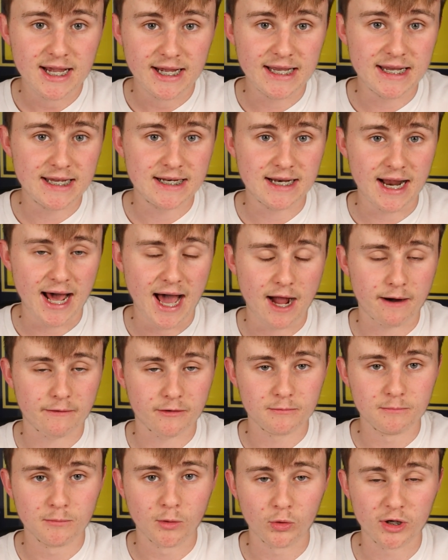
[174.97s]
in
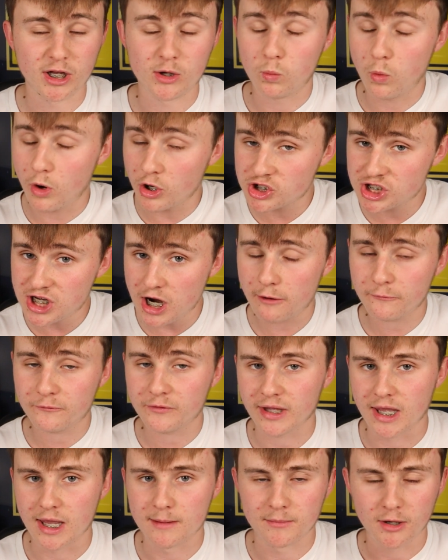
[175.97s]
Aaron Morley. Watch out
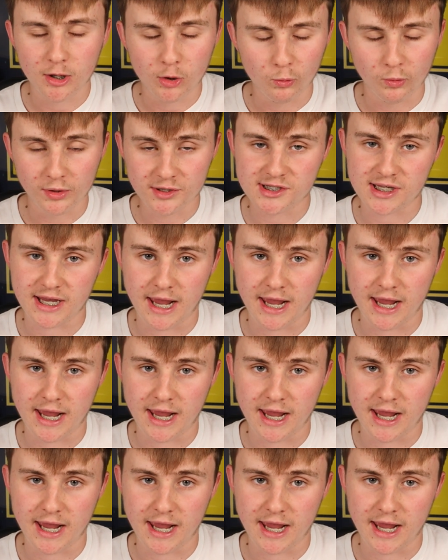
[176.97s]
for him once